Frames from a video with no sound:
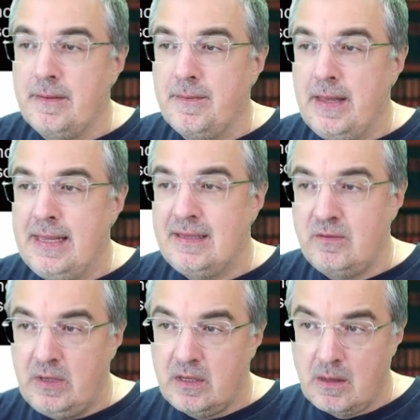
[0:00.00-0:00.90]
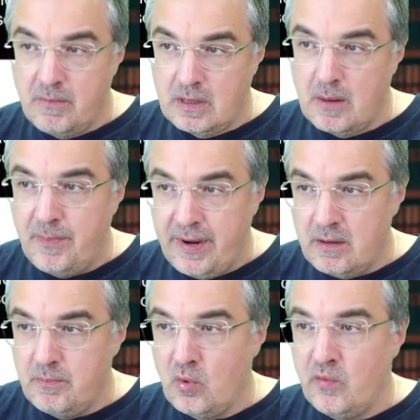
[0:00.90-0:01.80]
And we
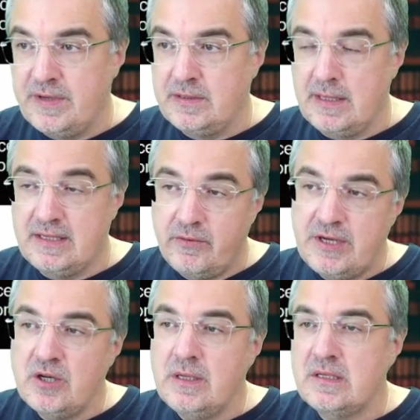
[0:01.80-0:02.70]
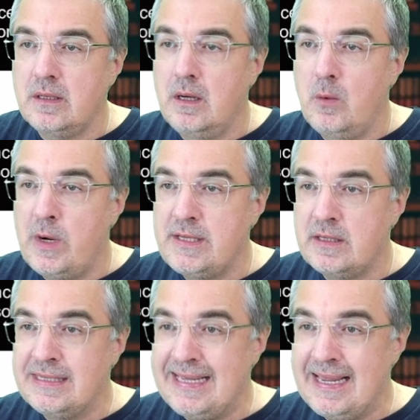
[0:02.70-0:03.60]
compare both results. The question is
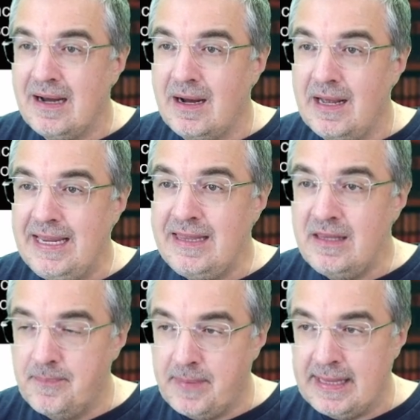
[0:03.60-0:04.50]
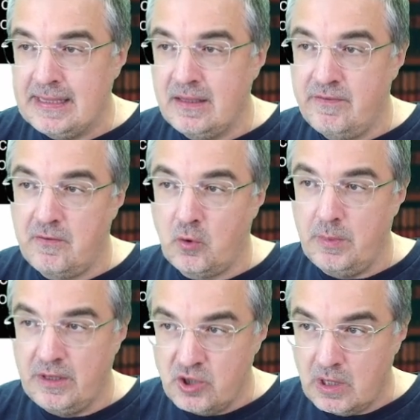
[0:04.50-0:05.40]
whether they are independent
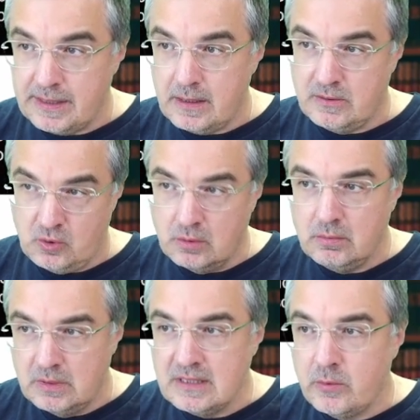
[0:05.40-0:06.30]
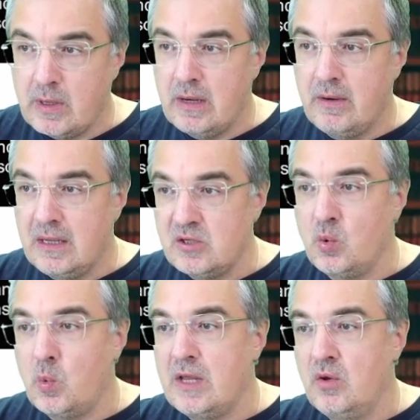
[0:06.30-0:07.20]
from each other. So this was also
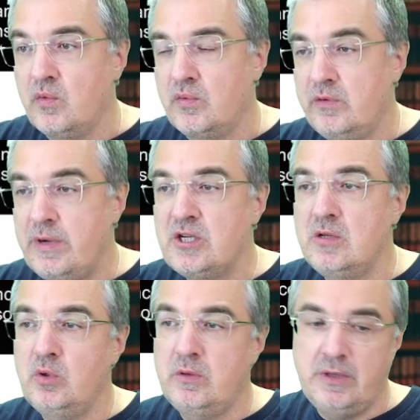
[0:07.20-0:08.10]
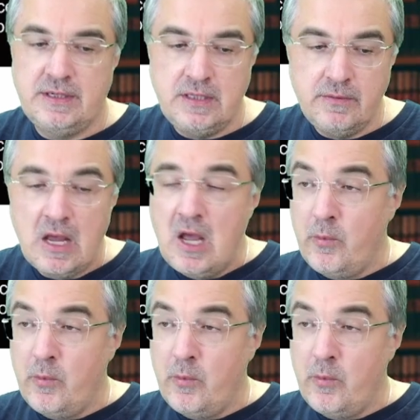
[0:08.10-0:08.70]
one of questions what we received.